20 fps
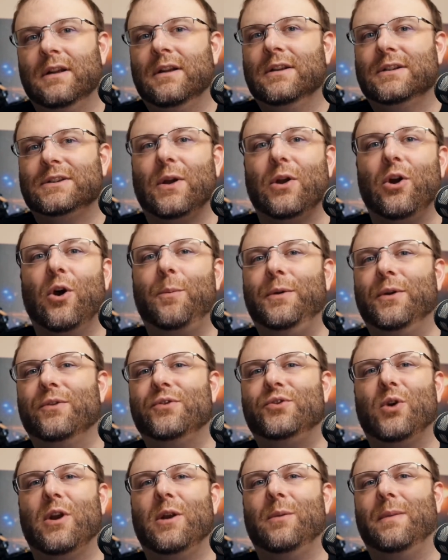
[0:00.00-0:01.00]
So I hope you'll
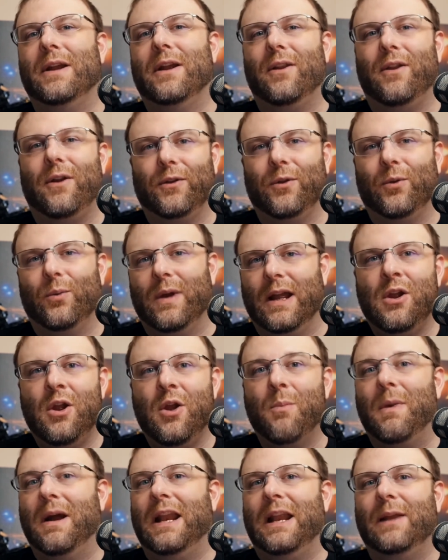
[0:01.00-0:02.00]
join me along the way.
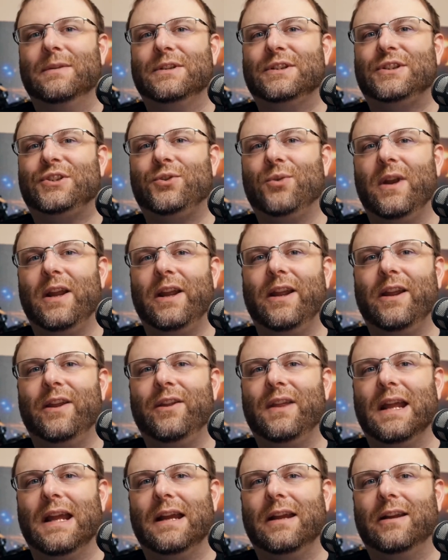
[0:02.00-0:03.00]
My name is Striketh,
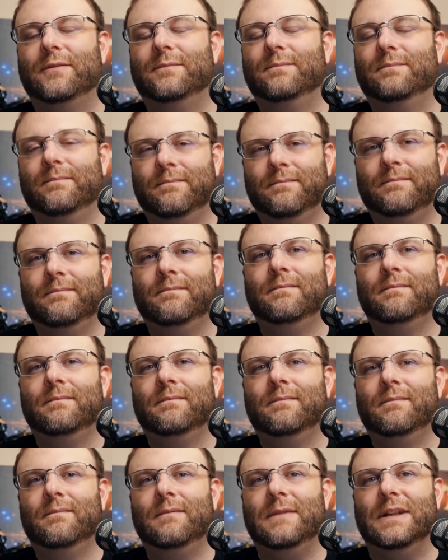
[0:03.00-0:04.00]
and
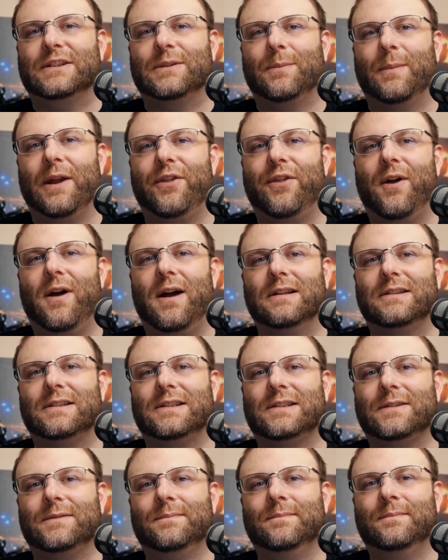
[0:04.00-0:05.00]
these are my thoughts.